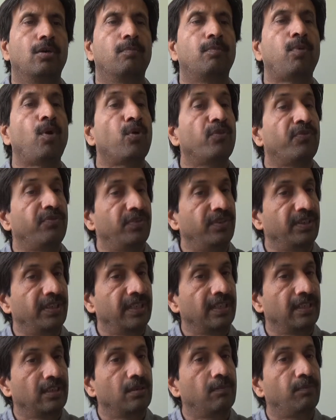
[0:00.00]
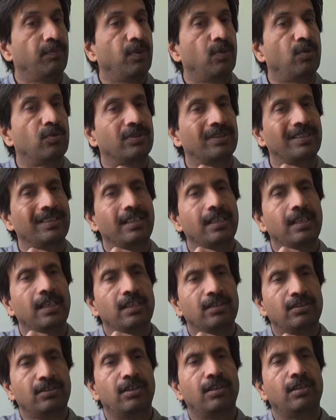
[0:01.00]
porphyrin compound
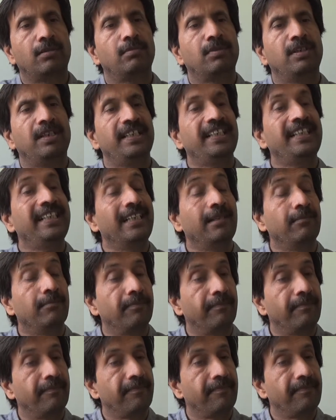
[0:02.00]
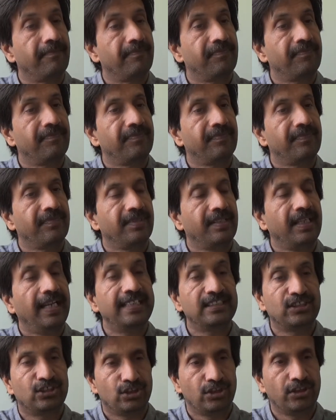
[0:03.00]
termed heme,
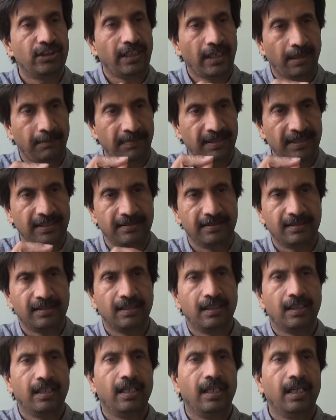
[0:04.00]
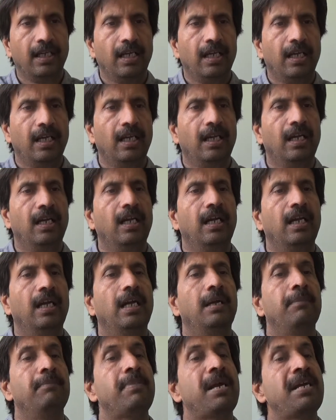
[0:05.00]
H-E-M-E.
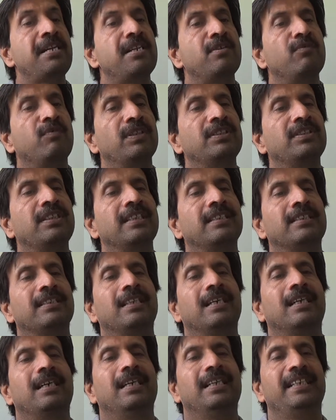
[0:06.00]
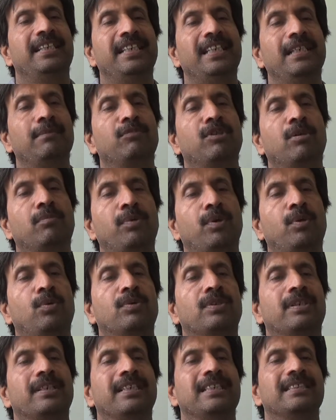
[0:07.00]
Embedded within the heme
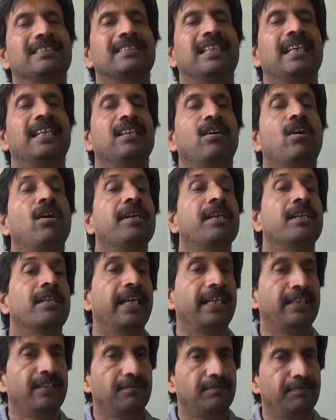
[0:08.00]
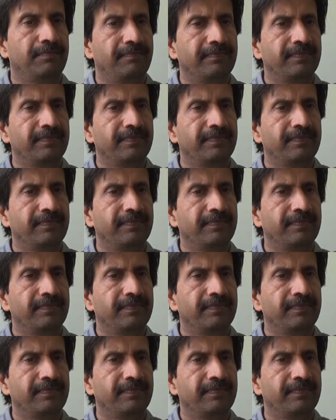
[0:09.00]
compound is an iron atom